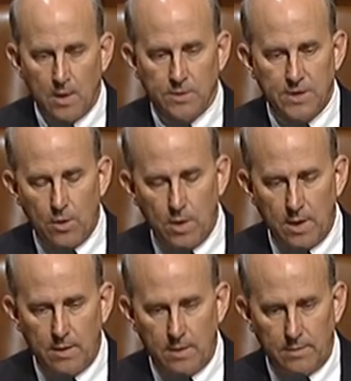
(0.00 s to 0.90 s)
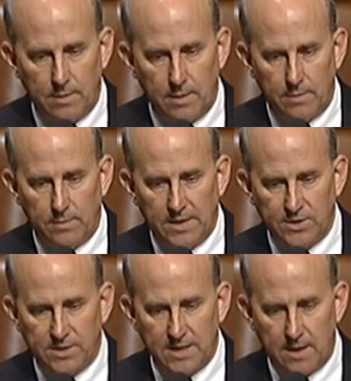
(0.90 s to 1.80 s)
So
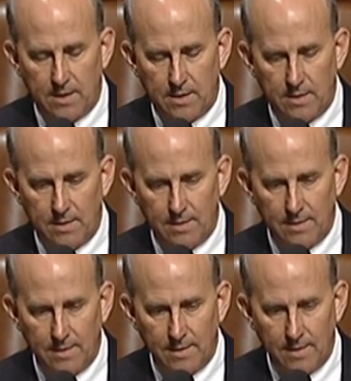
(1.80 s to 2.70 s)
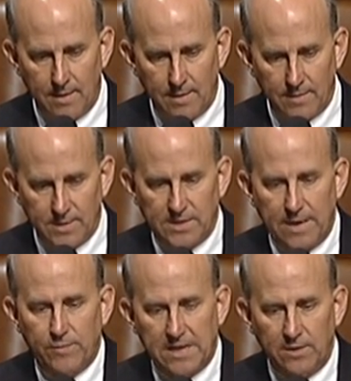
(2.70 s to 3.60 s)
this
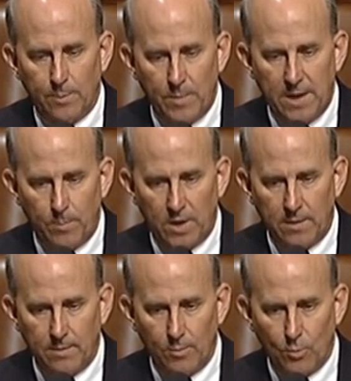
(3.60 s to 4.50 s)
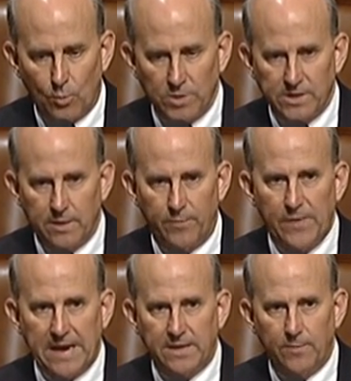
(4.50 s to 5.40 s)
17th Amendment was an
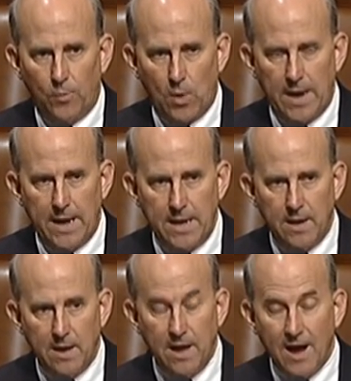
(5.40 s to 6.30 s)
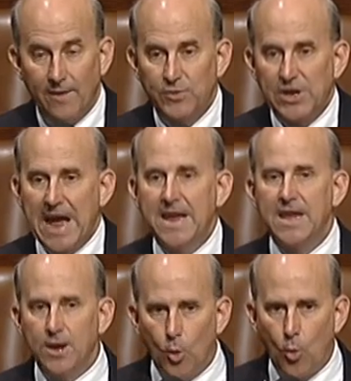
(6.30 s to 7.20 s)
effective way of
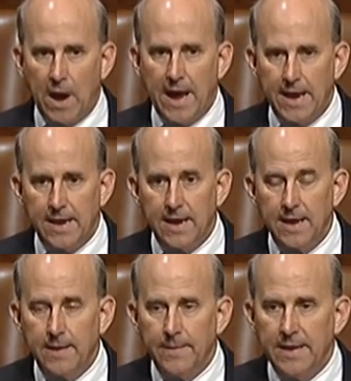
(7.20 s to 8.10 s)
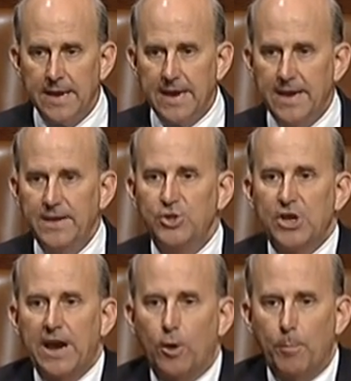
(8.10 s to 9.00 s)
taking away any
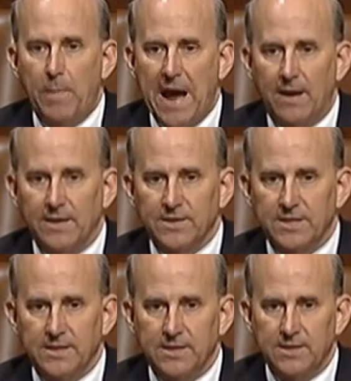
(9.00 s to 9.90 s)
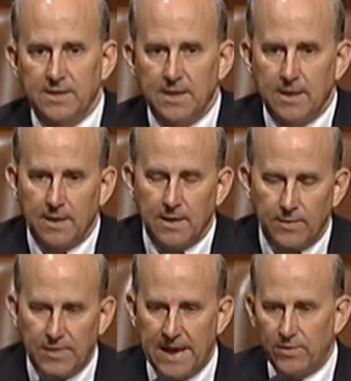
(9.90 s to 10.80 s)
check or balances
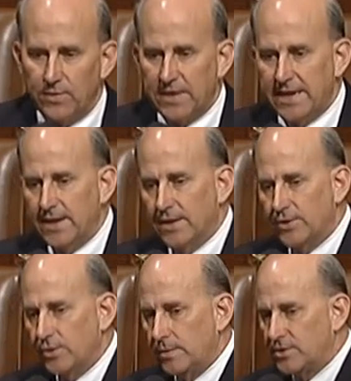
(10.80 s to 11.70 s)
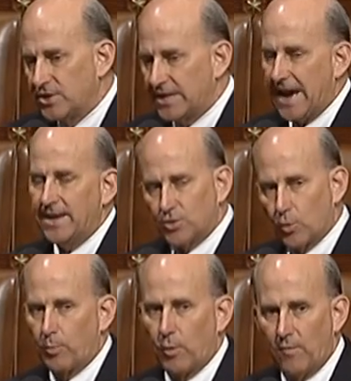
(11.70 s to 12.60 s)
that the states
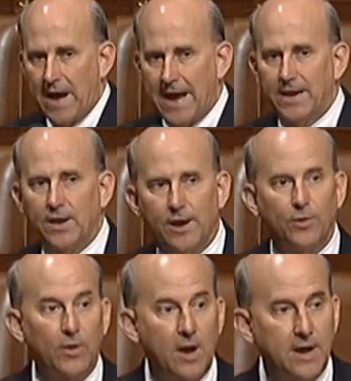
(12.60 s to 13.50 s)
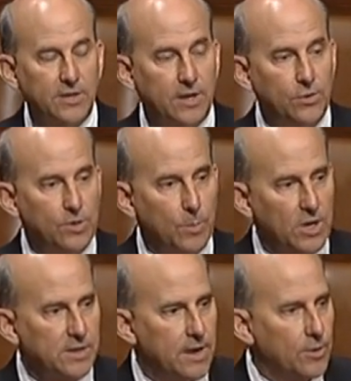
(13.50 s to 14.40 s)
were provided under the Constitution,
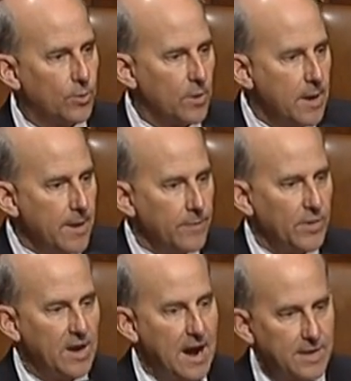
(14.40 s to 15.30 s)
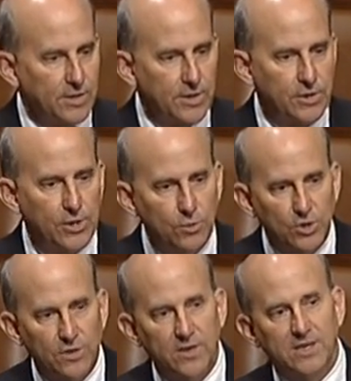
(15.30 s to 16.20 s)
because under the
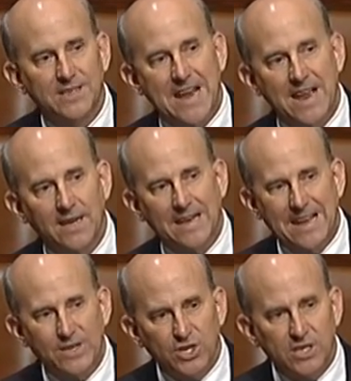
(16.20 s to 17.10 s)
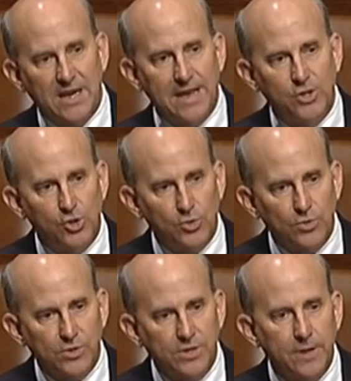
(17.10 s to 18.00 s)
Constitution, the state
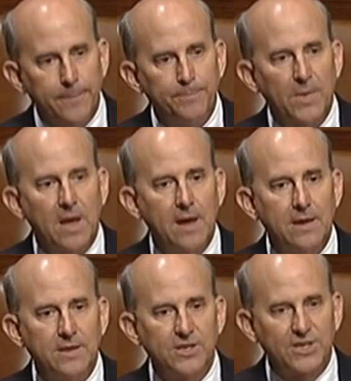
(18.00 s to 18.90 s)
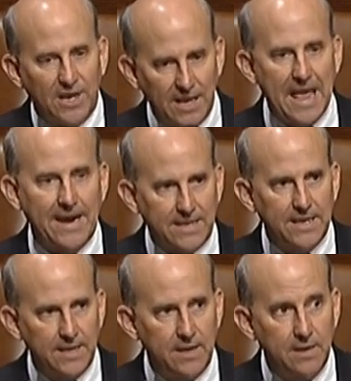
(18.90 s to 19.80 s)
legislatures
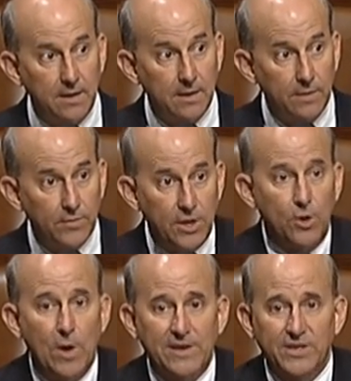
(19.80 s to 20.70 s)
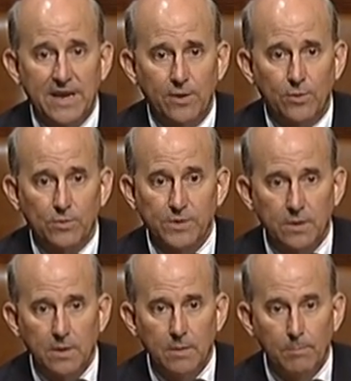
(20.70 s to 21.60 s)
selected the U.S. senators.
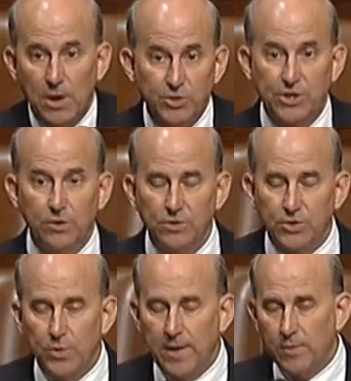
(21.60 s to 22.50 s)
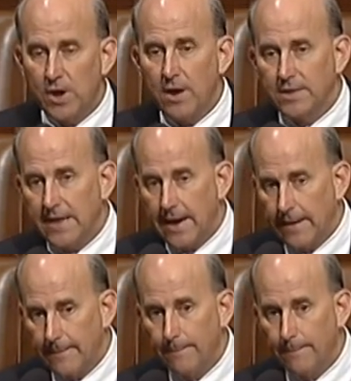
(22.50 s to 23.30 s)
Most students are never taught that.